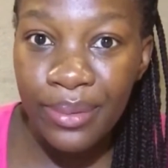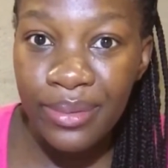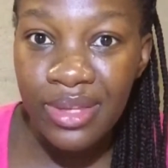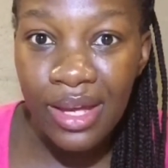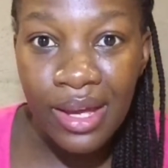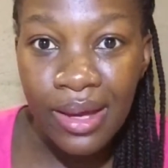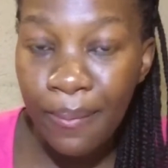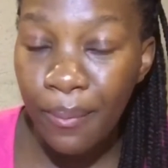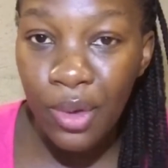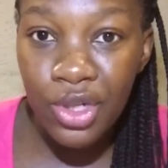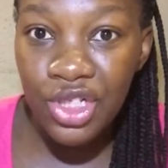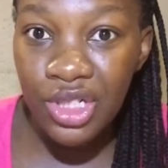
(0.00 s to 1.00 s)
the
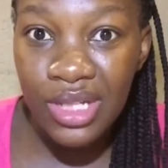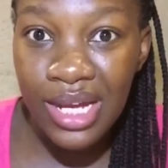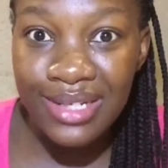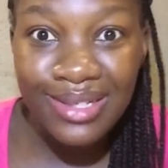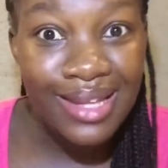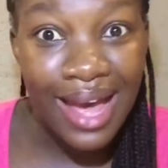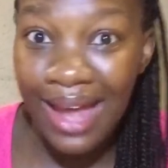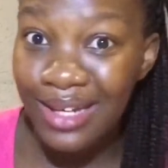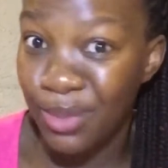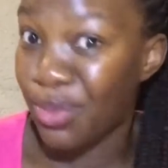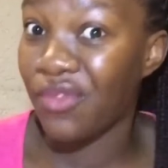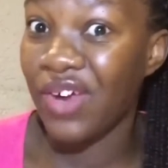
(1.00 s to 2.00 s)
moisture that the
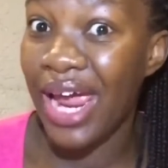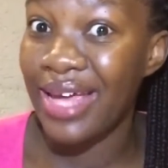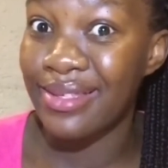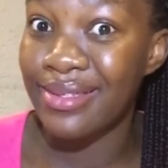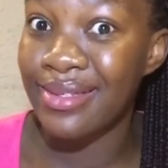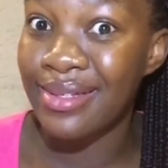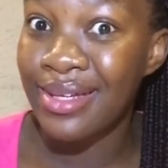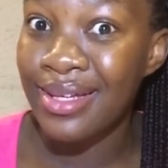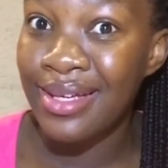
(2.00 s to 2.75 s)
honey provides.